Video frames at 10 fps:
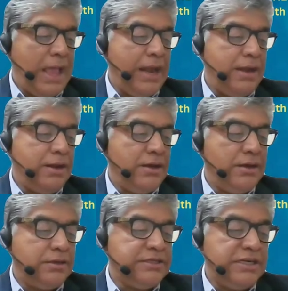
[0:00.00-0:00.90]
and
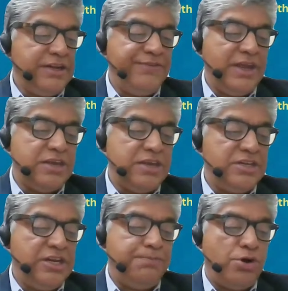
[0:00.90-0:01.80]
a
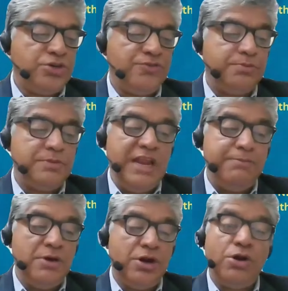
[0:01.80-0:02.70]
certification in POSH from the
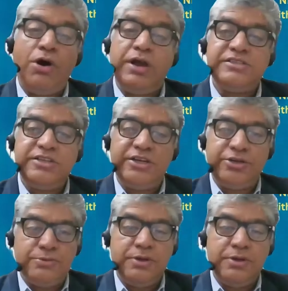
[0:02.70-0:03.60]
Labor Law Institute.